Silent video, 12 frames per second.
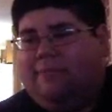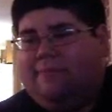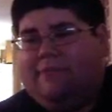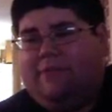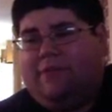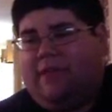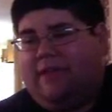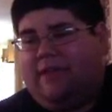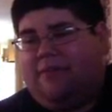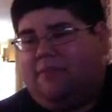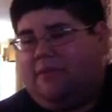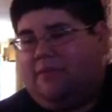So yeah,
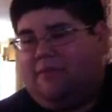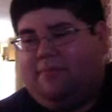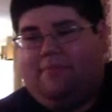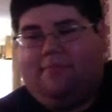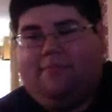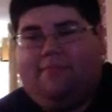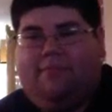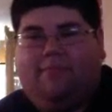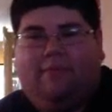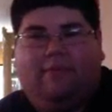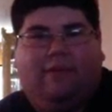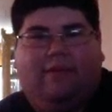I mean,
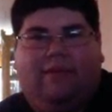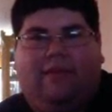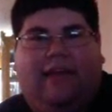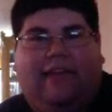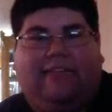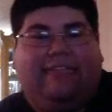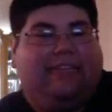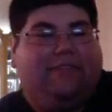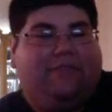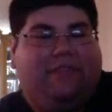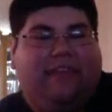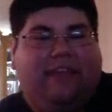I just
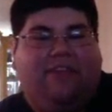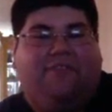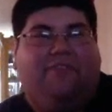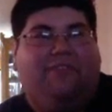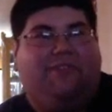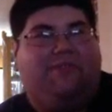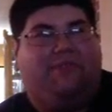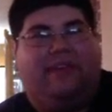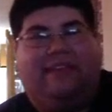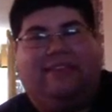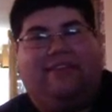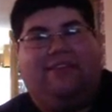didn't really care for this
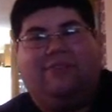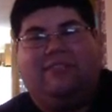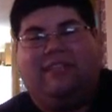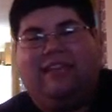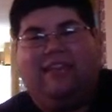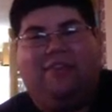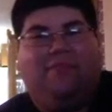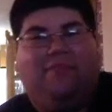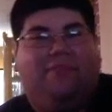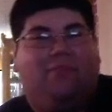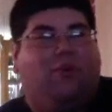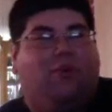movie. I thought it was lame.
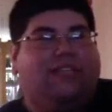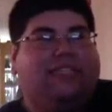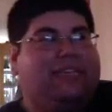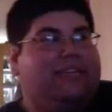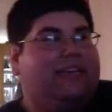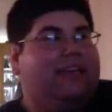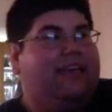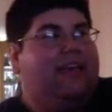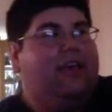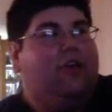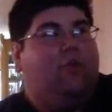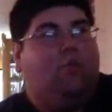If you want to see
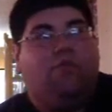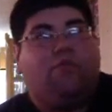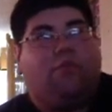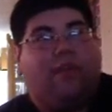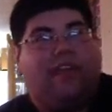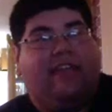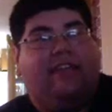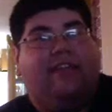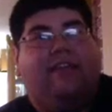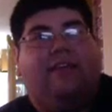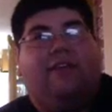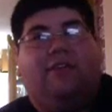Wolverine
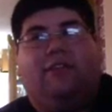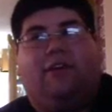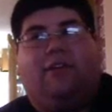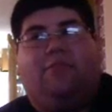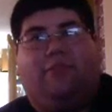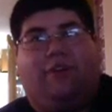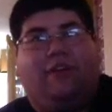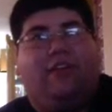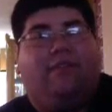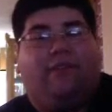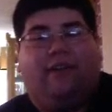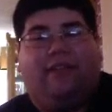done bloody
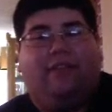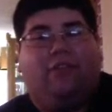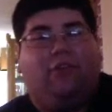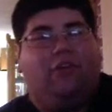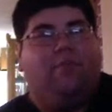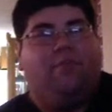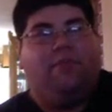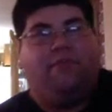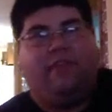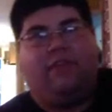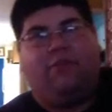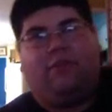and violent, look up the
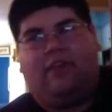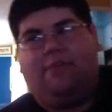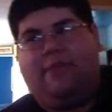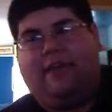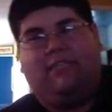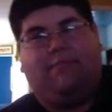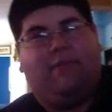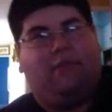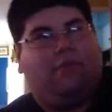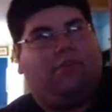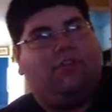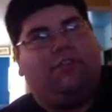video game X-Men
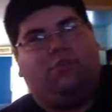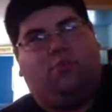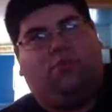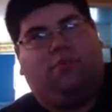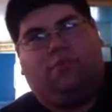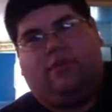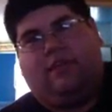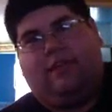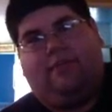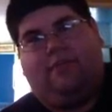Origins Wolverine.